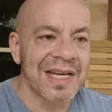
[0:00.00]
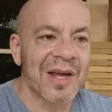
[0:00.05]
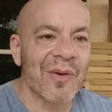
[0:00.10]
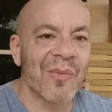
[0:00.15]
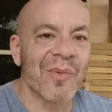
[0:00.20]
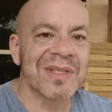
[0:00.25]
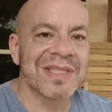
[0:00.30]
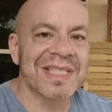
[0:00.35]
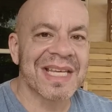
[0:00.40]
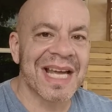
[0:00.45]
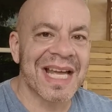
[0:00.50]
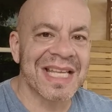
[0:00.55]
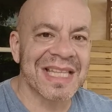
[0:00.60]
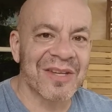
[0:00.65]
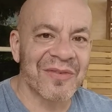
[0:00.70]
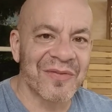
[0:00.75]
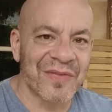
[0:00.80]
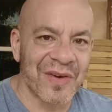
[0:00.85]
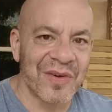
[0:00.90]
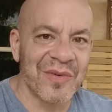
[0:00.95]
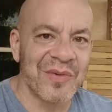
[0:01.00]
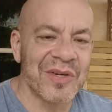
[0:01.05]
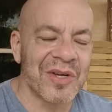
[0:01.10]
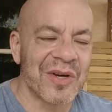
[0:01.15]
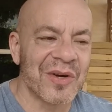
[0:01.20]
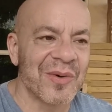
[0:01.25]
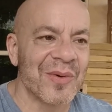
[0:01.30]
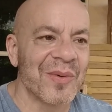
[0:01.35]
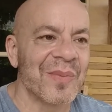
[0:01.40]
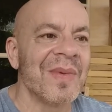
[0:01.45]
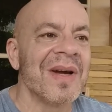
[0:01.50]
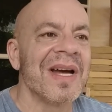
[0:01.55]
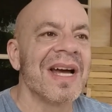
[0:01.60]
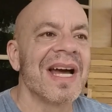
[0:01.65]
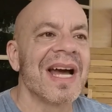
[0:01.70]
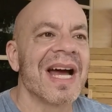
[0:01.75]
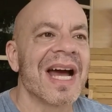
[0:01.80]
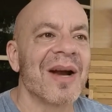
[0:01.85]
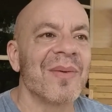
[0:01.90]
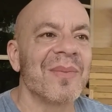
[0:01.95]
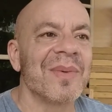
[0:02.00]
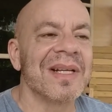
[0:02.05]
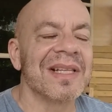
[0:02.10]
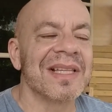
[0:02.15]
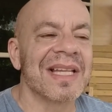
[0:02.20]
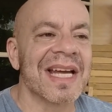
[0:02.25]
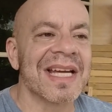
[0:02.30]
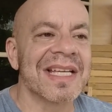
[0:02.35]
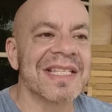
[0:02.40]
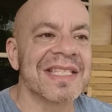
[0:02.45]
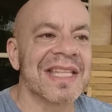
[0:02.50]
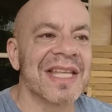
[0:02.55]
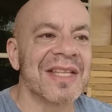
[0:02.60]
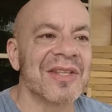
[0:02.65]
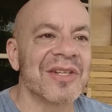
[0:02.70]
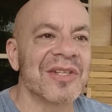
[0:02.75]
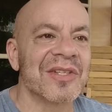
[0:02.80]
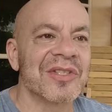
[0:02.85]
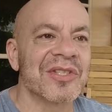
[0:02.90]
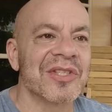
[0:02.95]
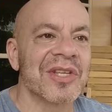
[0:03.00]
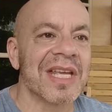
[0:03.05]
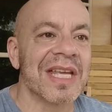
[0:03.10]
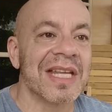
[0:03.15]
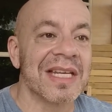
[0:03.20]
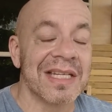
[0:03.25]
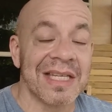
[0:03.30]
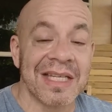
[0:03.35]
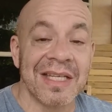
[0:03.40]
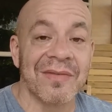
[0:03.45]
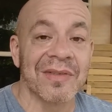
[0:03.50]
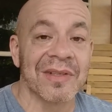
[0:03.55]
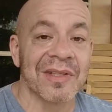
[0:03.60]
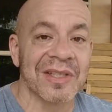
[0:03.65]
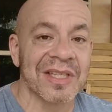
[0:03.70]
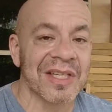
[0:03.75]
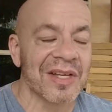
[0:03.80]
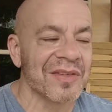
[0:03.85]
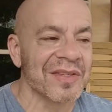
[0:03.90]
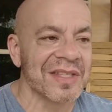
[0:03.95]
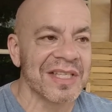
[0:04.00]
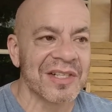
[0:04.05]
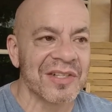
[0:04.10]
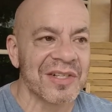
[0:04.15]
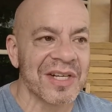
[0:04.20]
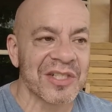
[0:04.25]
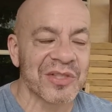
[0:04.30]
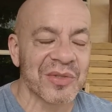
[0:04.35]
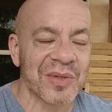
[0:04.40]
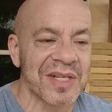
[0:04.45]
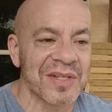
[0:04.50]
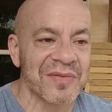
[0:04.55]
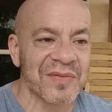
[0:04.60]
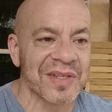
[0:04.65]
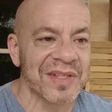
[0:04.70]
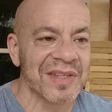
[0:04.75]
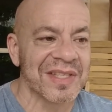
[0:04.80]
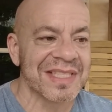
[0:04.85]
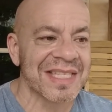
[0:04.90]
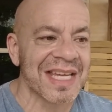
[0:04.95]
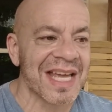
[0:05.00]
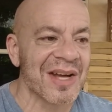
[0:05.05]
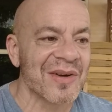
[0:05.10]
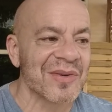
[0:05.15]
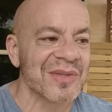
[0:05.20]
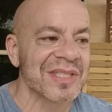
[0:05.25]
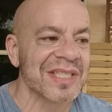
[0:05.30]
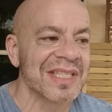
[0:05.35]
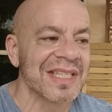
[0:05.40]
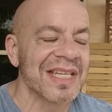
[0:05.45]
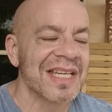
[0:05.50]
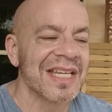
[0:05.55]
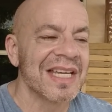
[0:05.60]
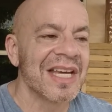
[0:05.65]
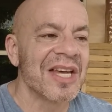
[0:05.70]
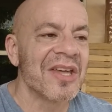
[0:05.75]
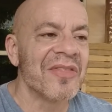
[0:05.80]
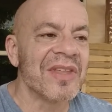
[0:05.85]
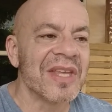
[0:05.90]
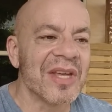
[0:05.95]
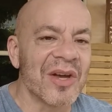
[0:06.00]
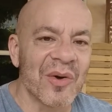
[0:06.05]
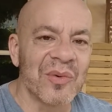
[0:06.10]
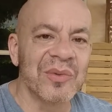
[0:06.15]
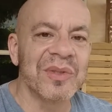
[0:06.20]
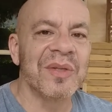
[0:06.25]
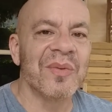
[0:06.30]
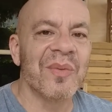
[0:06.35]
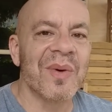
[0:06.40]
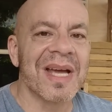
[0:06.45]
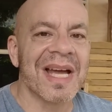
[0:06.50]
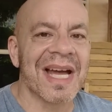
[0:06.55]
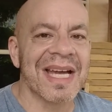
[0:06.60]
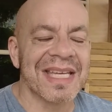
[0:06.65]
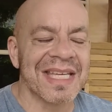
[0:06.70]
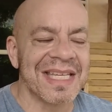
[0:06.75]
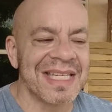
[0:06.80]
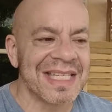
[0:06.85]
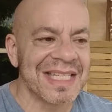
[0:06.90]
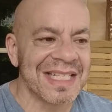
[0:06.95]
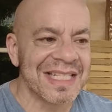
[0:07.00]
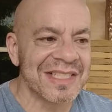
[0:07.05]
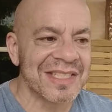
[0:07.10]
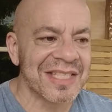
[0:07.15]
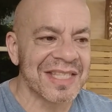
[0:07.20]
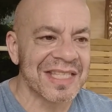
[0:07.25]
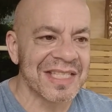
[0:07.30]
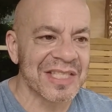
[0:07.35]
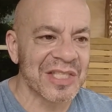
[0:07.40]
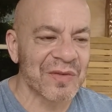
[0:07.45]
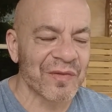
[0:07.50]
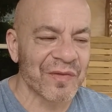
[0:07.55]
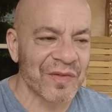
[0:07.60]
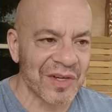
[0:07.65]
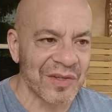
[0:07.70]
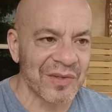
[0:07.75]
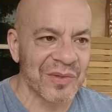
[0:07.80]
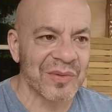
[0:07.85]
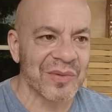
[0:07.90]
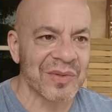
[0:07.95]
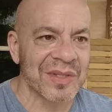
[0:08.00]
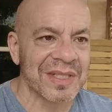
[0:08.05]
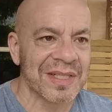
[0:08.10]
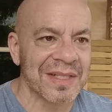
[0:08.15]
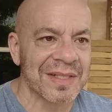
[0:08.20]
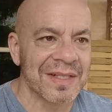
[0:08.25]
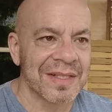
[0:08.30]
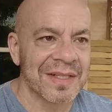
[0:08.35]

And once I got the phone home, I realized that and even looking on the internet trying to figure this out, the only way I can get into this phone,